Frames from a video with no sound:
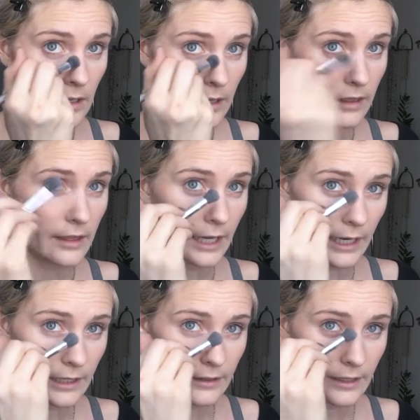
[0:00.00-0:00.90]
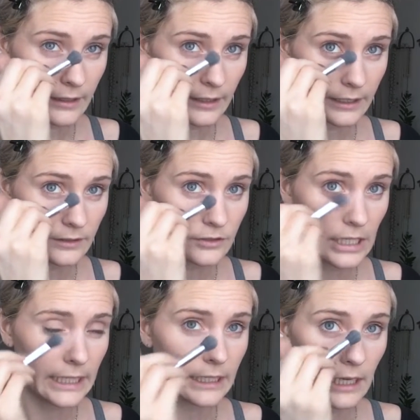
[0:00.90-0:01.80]
there that I like to
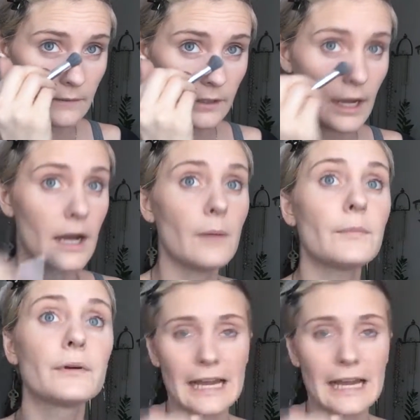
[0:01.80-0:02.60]
try and cover up.